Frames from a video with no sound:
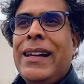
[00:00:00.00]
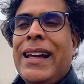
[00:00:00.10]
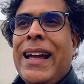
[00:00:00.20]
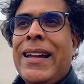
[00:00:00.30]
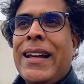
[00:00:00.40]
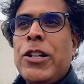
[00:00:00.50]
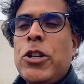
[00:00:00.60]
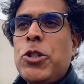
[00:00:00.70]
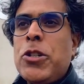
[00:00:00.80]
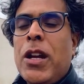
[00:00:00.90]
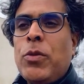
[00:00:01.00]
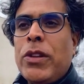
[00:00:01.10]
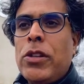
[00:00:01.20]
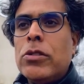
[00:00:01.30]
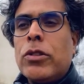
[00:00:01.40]
And I just shared
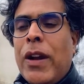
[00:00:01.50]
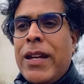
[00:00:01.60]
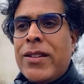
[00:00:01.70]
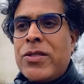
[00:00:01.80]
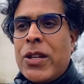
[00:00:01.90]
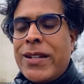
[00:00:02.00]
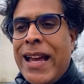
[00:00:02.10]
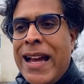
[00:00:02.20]
with the Ukrainians that